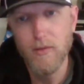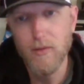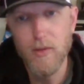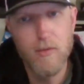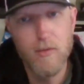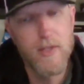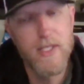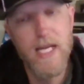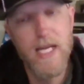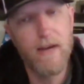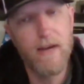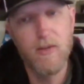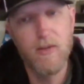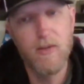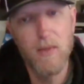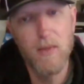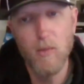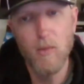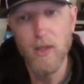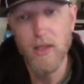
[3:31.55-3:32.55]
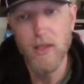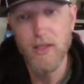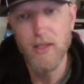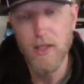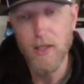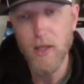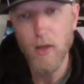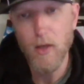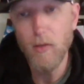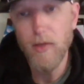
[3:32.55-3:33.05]
You just have to be willing
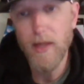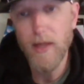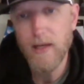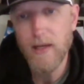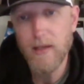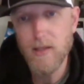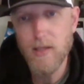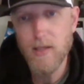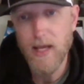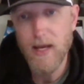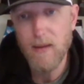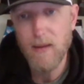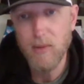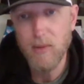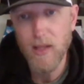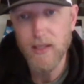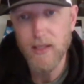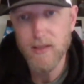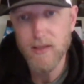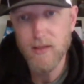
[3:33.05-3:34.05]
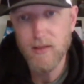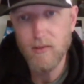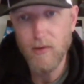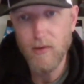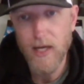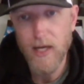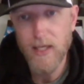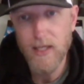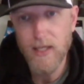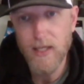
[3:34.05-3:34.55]
to go to that place,
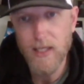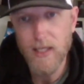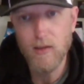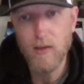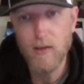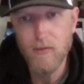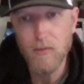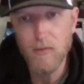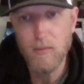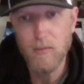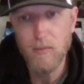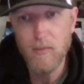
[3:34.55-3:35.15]
right? Like you have to.